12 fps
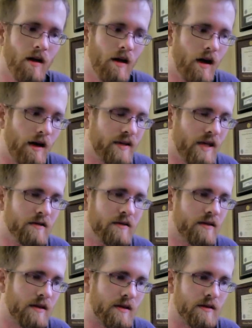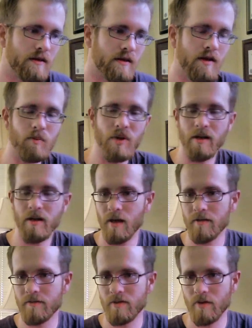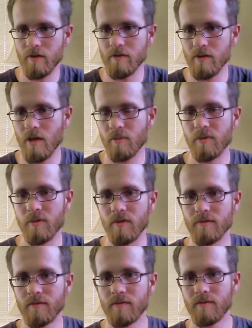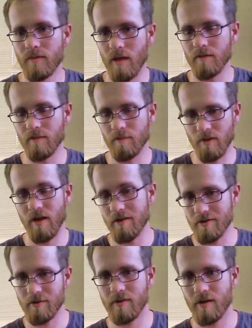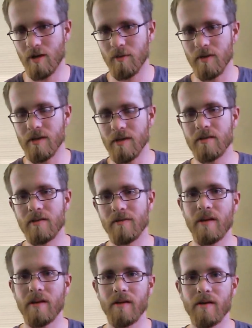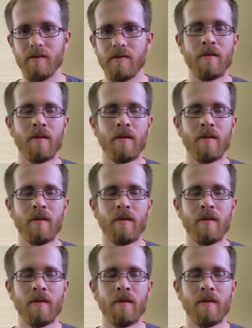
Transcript: I've talked a little bit, and I've shown you a couple, I've provided you with a couple links to videos